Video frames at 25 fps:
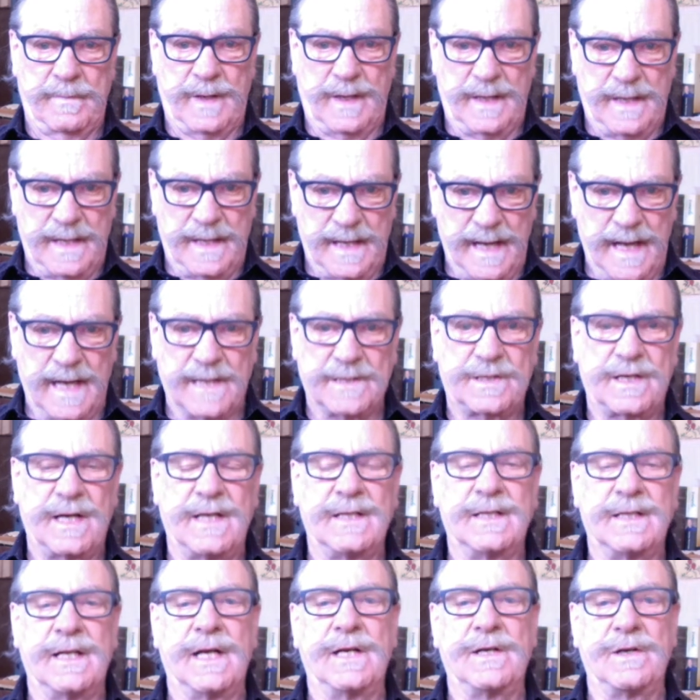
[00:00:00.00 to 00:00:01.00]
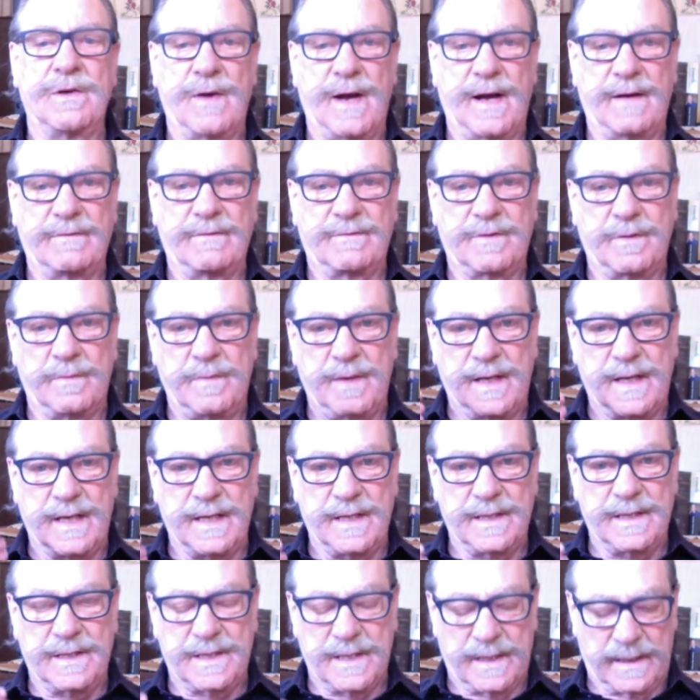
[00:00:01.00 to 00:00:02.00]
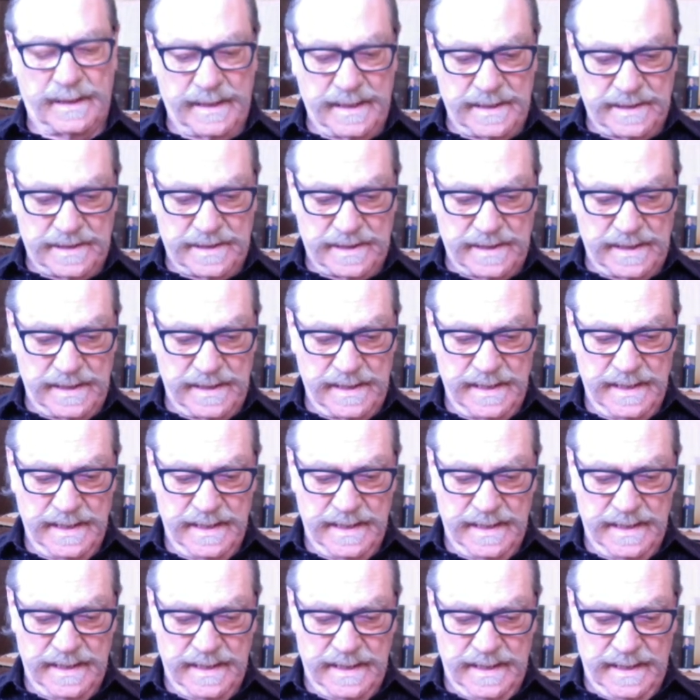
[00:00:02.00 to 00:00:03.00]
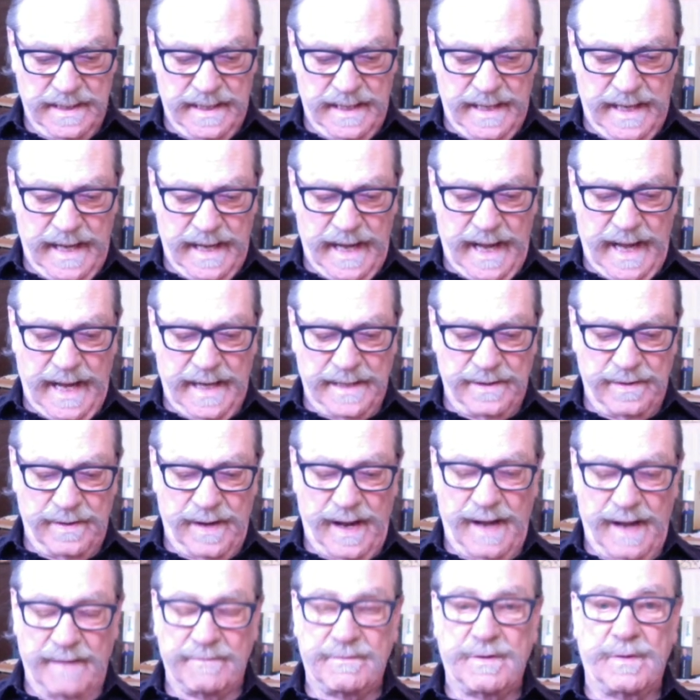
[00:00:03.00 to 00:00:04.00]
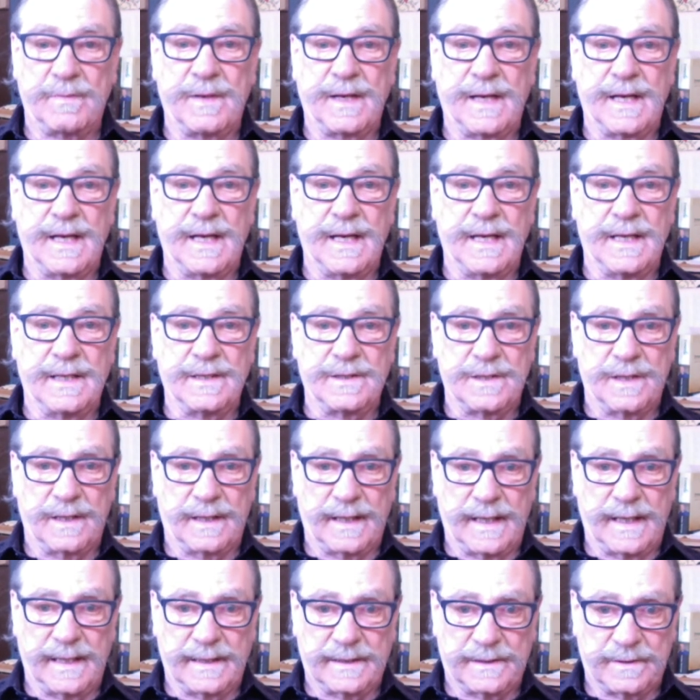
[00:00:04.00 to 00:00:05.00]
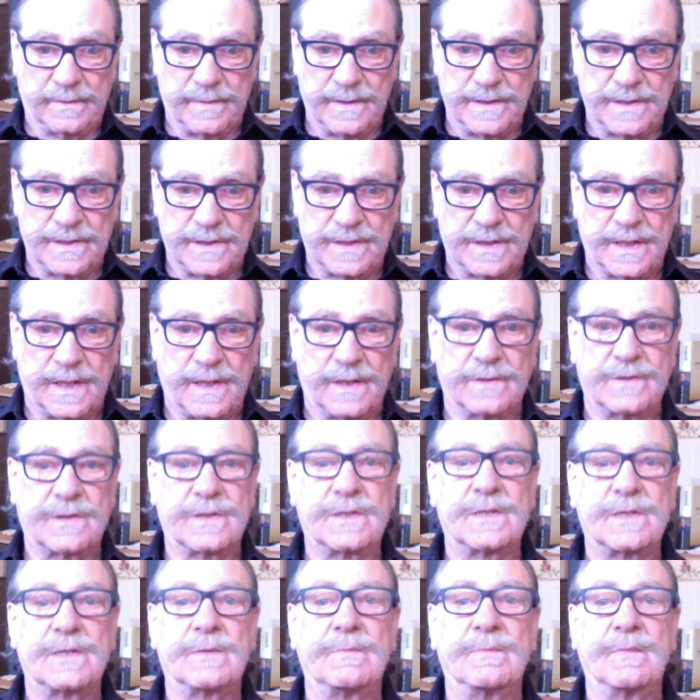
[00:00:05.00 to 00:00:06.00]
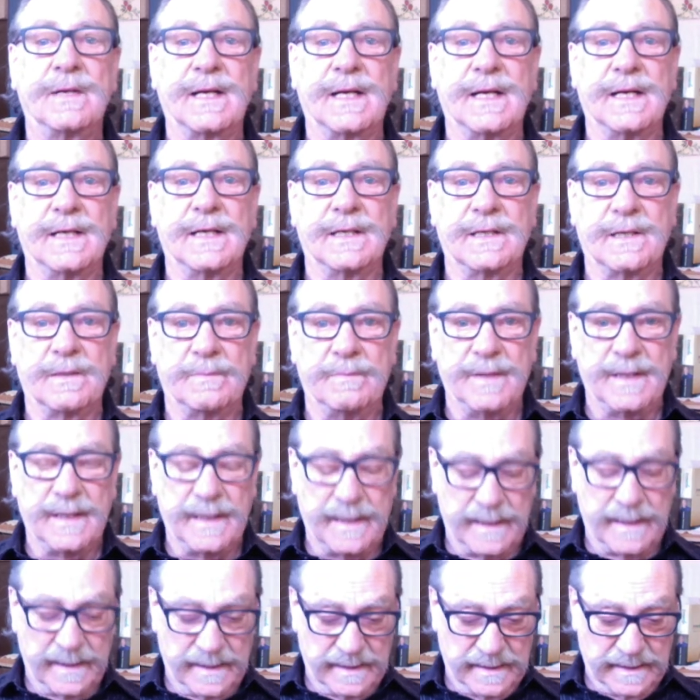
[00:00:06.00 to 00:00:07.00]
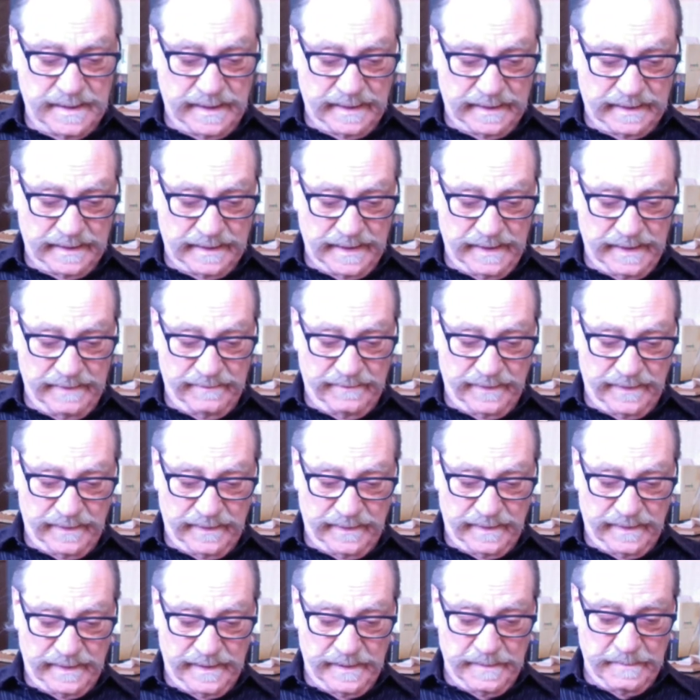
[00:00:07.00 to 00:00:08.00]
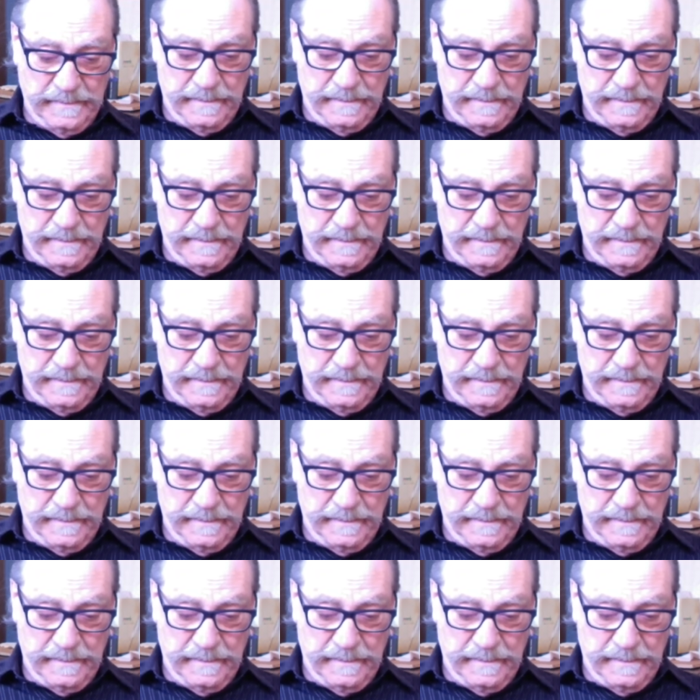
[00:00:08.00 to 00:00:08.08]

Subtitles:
Yes, and then you have to begin to listen, and you have to begin to let the results begin to be delivered.